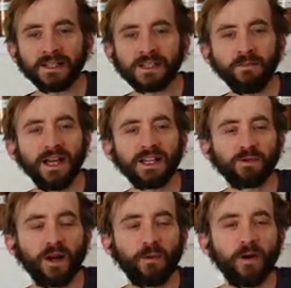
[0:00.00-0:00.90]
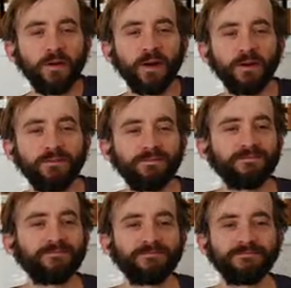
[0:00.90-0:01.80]
Somebody asked what I worry about.
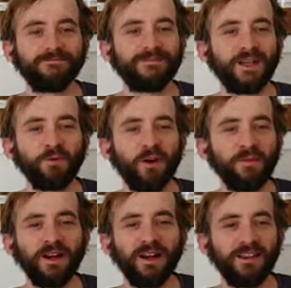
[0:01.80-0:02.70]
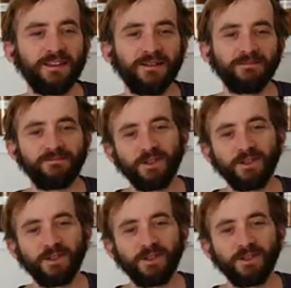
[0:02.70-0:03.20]
I don't worry about anything.